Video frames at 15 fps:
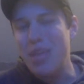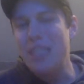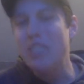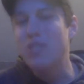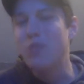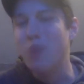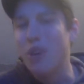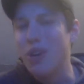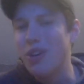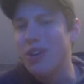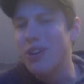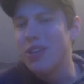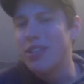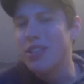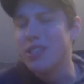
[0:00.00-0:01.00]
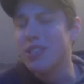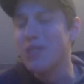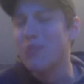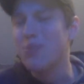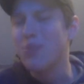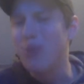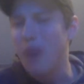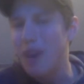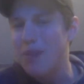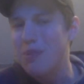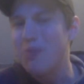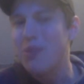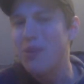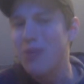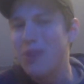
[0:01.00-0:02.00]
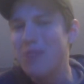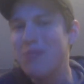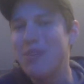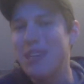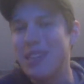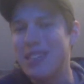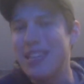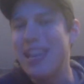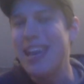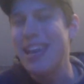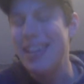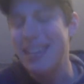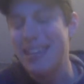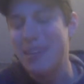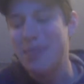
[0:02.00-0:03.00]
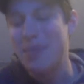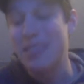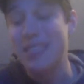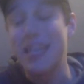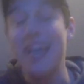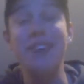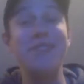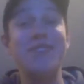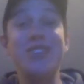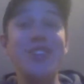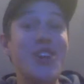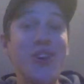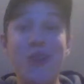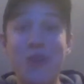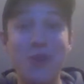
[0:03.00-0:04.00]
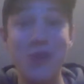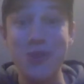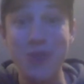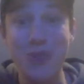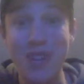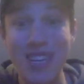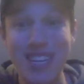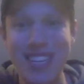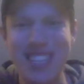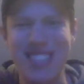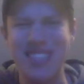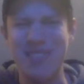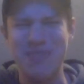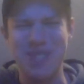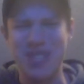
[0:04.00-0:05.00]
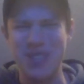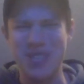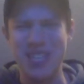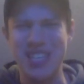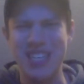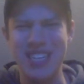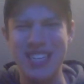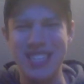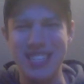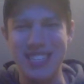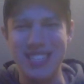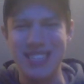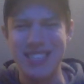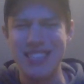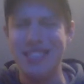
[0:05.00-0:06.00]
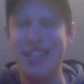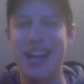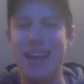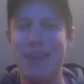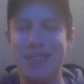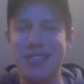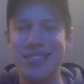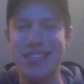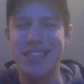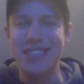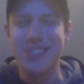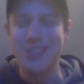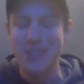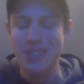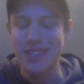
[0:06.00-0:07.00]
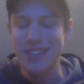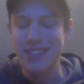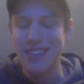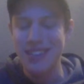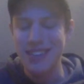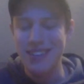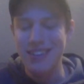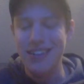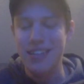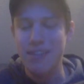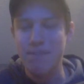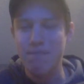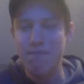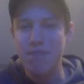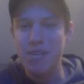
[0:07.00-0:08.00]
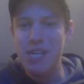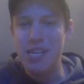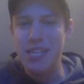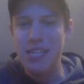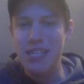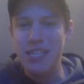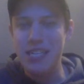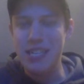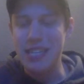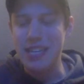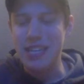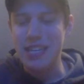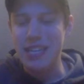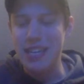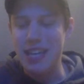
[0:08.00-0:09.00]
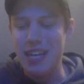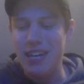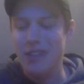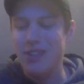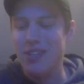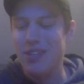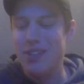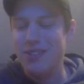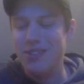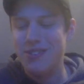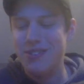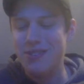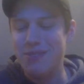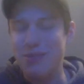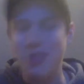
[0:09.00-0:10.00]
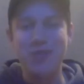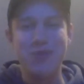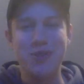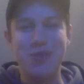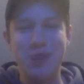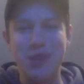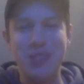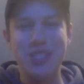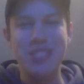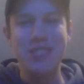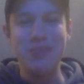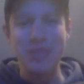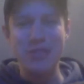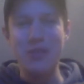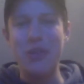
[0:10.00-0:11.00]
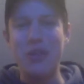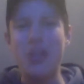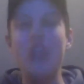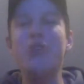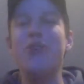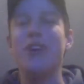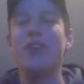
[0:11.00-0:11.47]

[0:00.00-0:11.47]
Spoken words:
Spoiler alert, this is probably what I'm going to take, because I have no clue what it is, and I'm so curious, and it says diamonds next to it. Like, I don't know. Multiple emojis. It makes me think you,